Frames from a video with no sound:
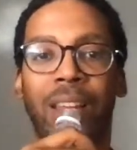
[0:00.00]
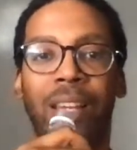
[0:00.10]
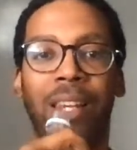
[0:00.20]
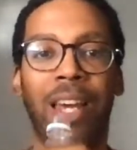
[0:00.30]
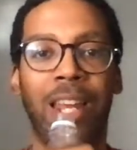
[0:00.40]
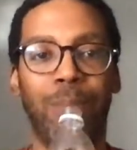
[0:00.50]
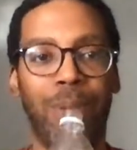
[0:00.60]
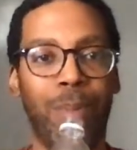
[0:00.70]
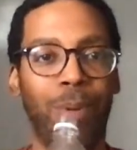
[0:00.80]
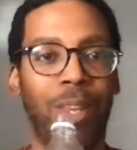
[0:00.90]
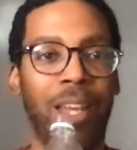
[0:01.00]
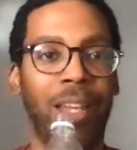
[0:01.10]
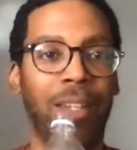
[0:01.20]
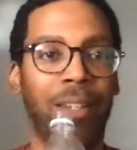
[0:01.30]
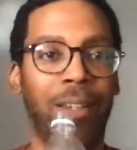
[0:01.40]
Like a lot of people,
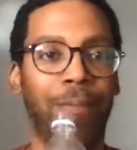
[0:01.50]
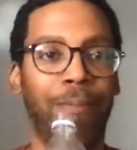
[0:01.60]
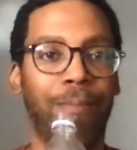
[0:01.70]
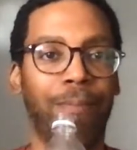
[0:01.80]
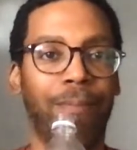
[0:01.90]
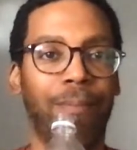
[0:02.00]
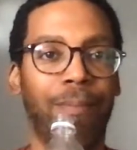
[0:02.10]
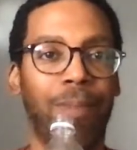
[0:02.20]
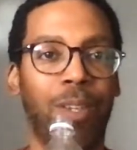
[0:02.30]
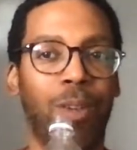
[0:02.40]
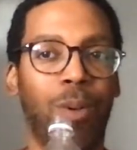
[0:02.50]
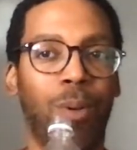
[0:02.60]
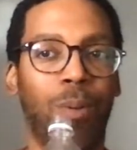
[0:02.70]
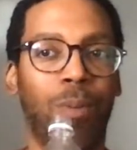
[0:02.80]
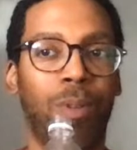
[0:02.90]
like
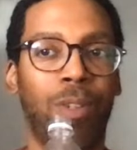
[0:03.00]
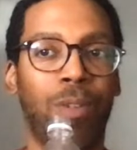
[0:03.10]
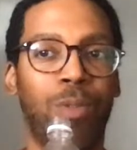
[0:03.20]
you